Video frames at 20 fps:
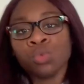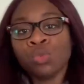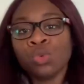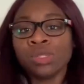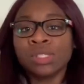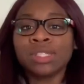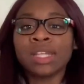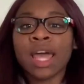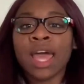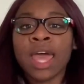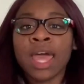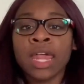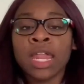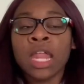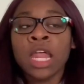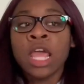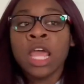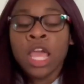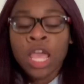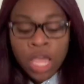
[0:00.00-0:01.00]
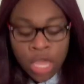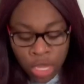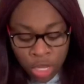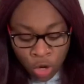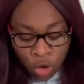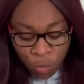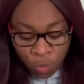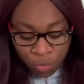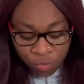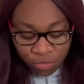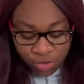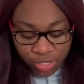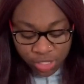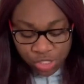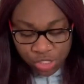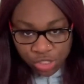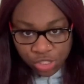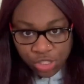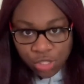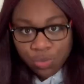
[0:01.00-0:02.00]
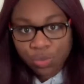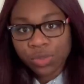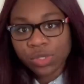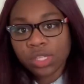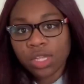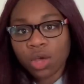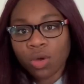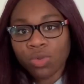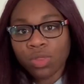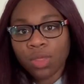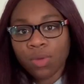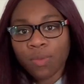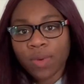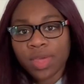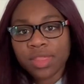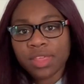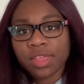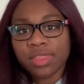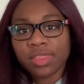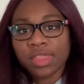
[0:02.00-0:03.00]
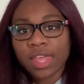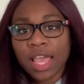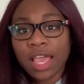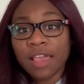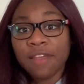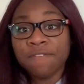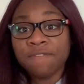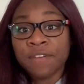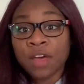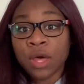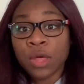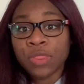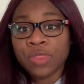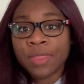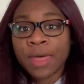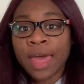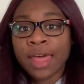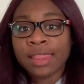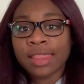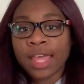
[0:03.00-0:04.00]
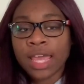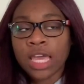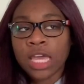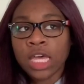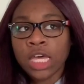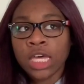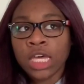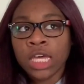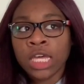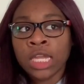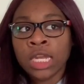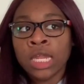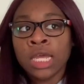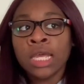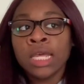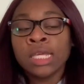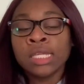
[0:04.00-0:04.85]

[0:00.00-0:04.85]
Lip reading: was that an open relationship was the only way that they felt that they could